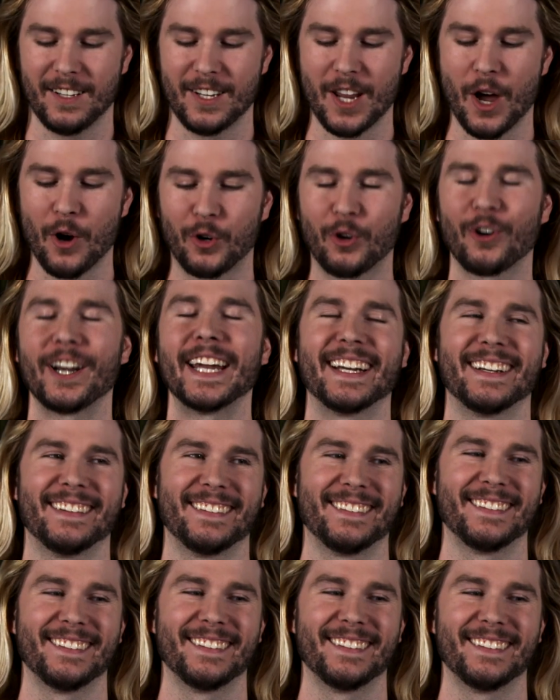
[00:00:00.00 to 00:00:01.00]
No, green.
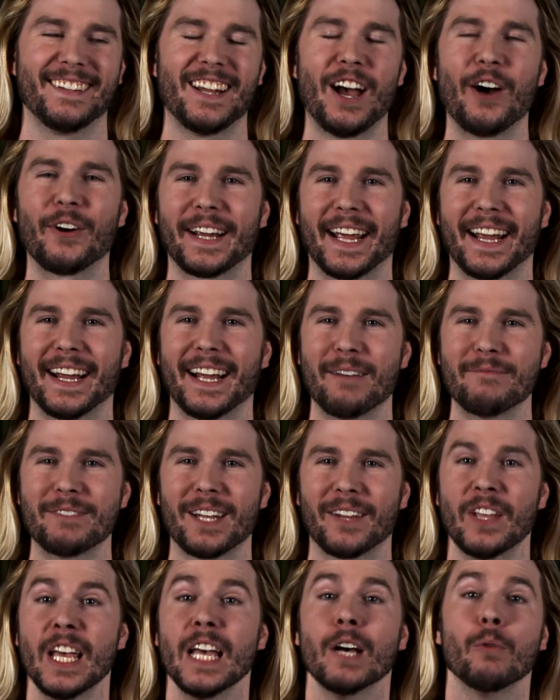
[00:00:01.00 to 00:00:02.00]
Okay, I'm
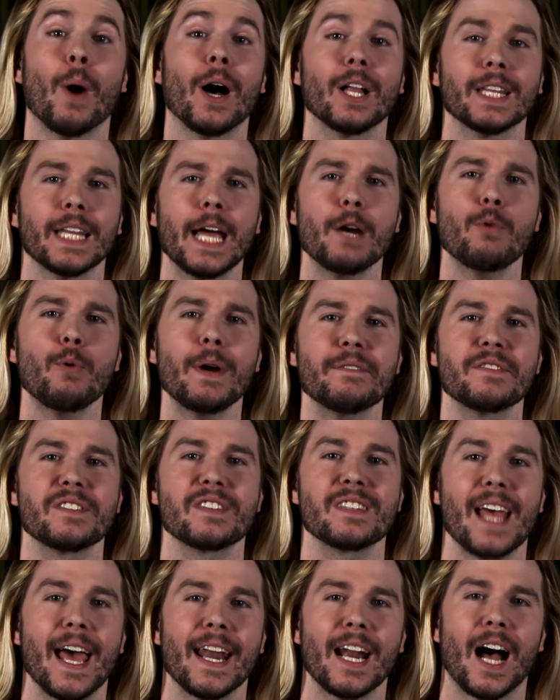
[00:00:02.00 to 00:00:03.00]
done. Well, like we've
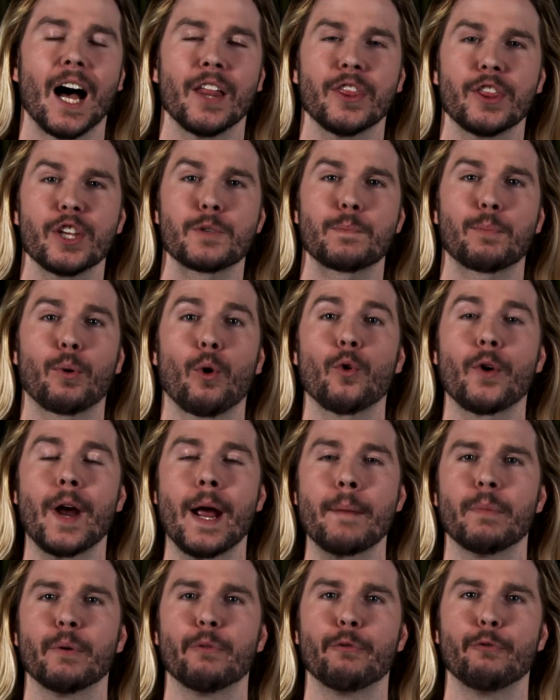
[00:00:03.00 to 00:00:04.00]
said on this
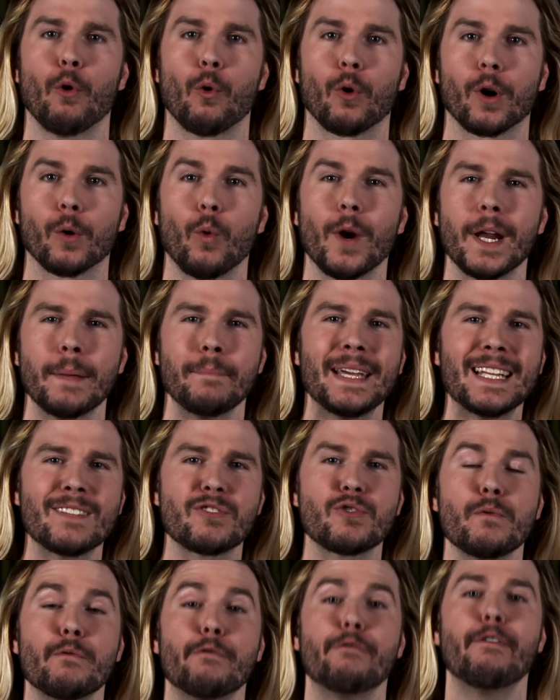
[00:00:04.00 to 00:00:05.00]
program before, what it
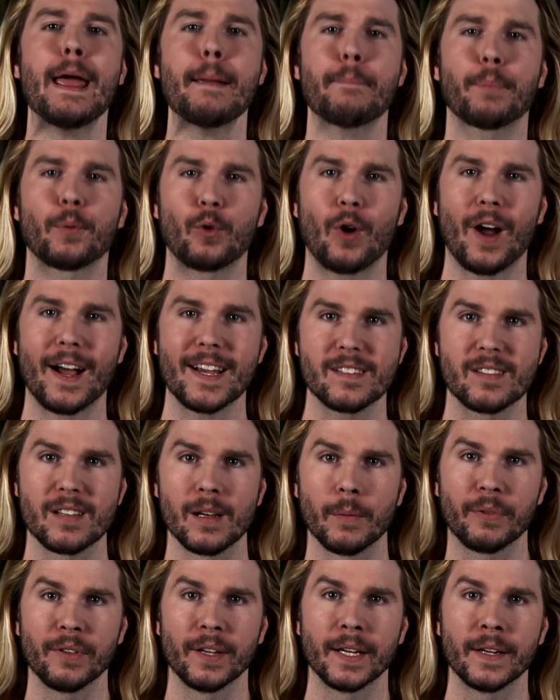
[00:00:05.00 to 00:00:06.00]
means to vaporize
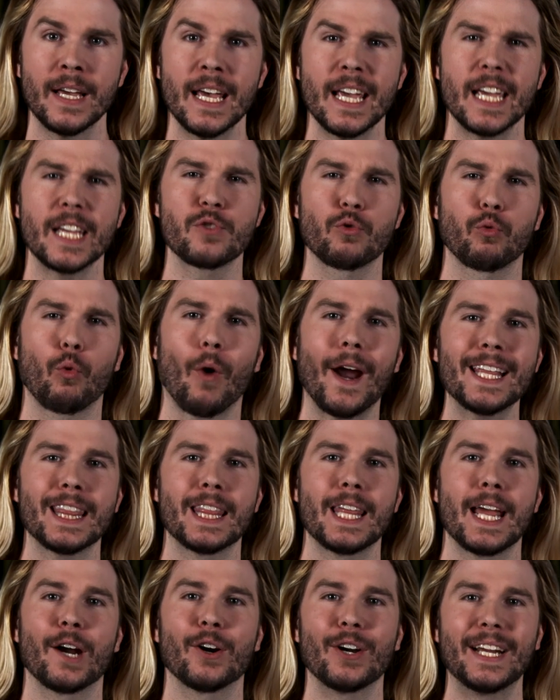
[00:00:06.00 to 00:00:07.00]
something is right
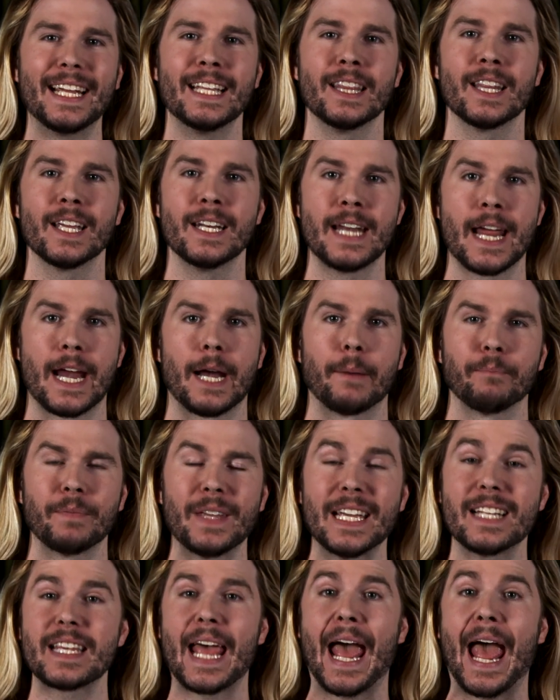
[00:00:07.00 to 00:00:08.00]
there in the name.
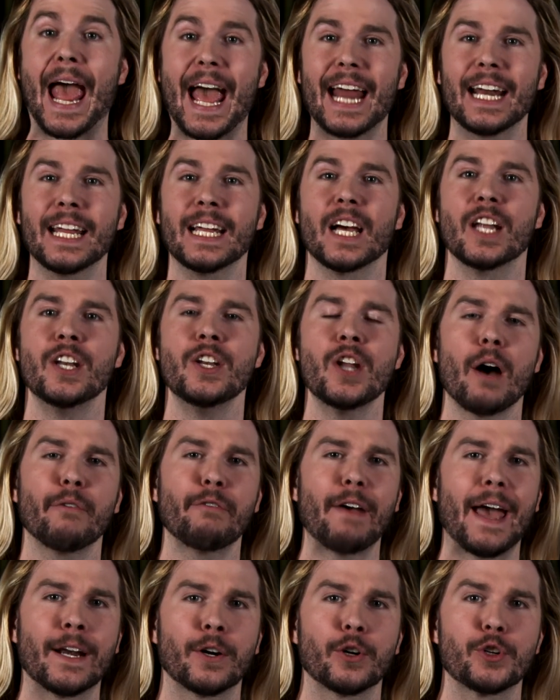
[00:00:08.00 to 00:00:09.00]
It's adding
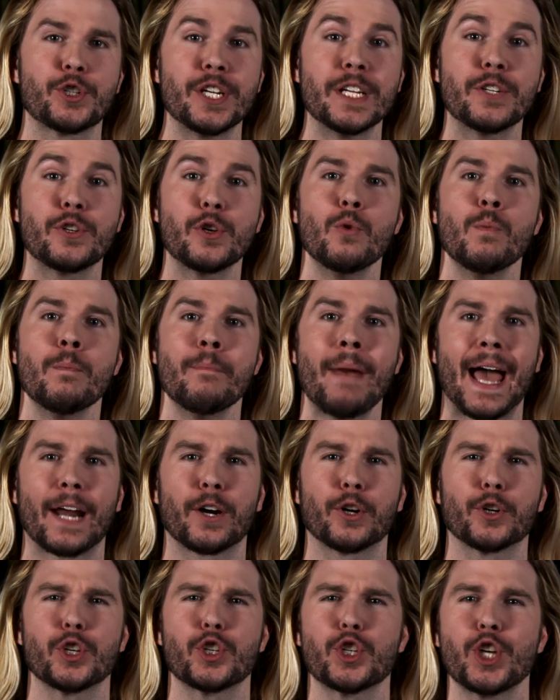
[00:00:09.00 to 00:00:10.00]
enough energy to
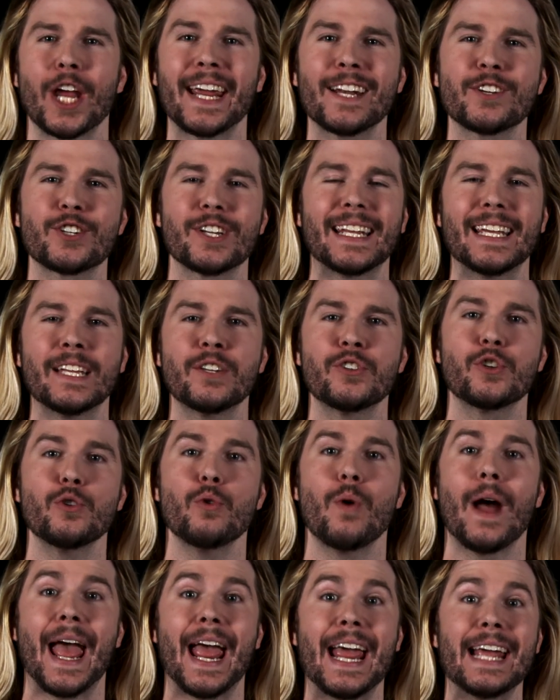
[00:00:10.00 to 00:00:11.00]
matter to change it
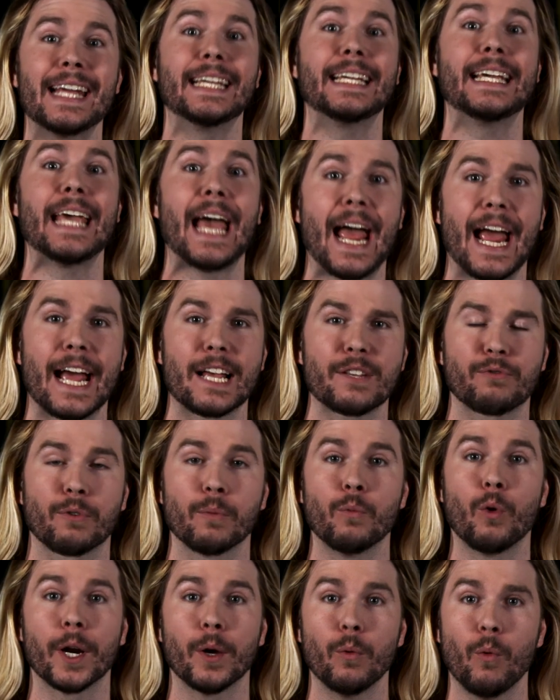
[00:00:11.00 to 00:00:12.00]
into a gas
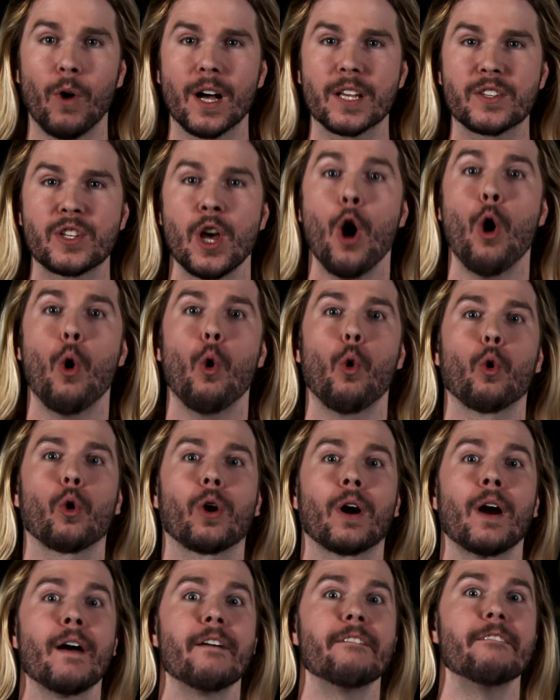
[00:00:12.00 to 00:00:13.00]
from what it was,
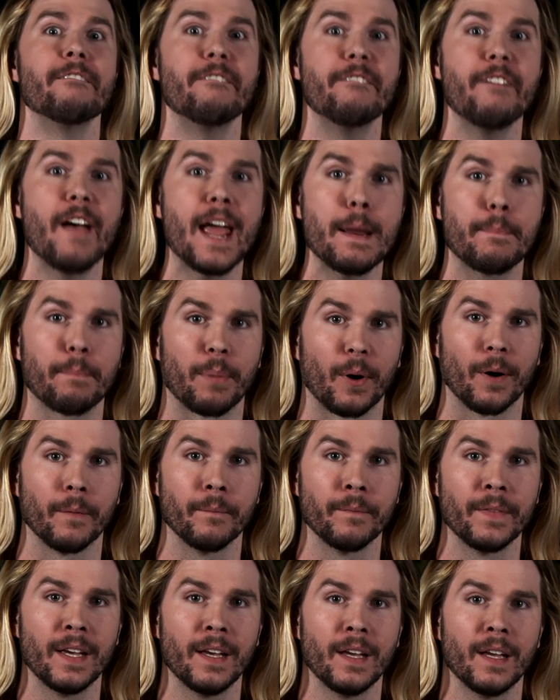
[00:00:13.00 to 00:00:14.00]
or vapor.
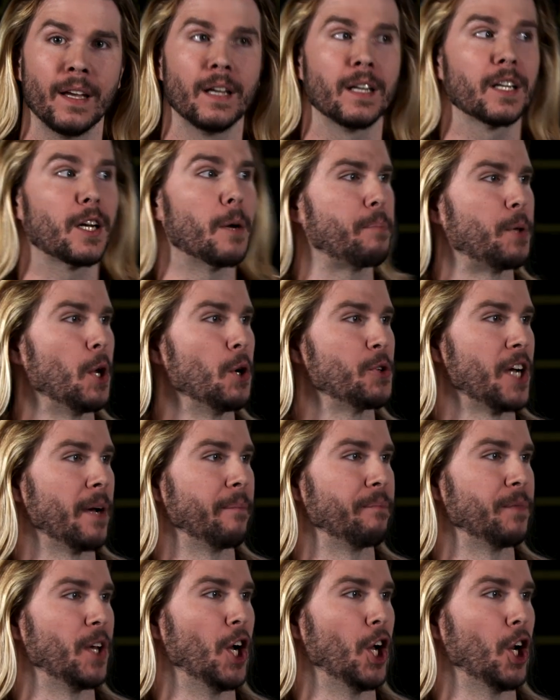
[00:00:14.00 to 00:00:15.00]

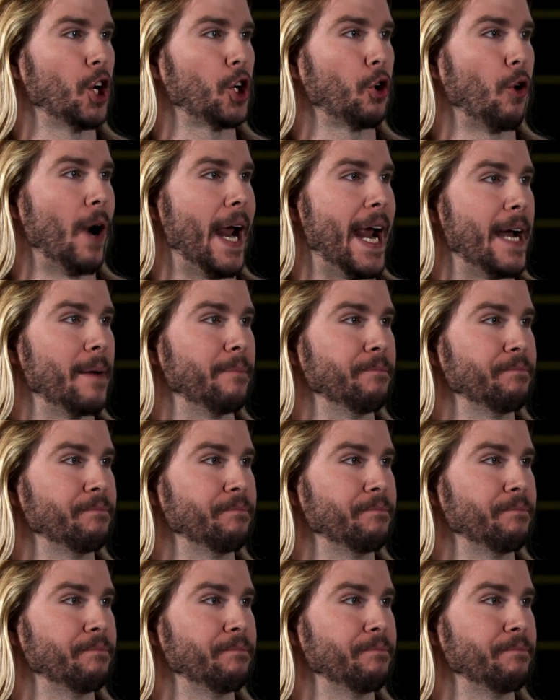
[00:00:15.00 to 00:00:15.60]
Computer, Earl Grey.